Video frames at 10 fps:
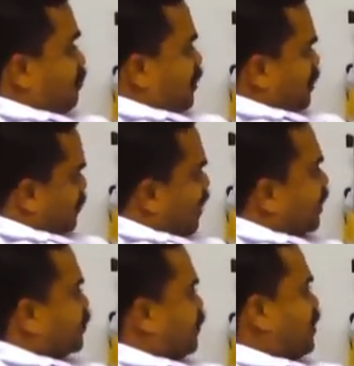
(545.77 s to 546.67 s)
But in my
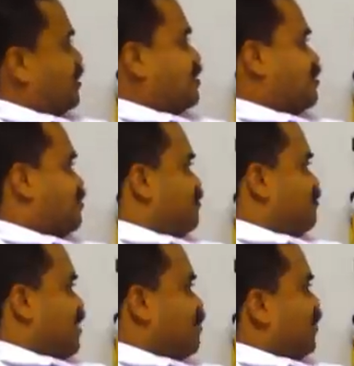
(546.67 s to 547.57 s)
experience,
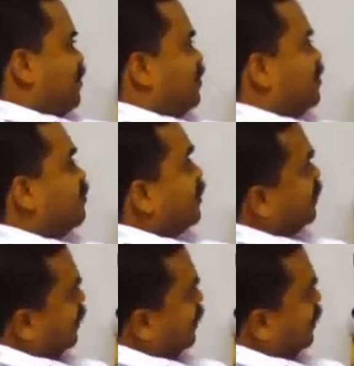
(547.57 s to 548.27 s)
my patients with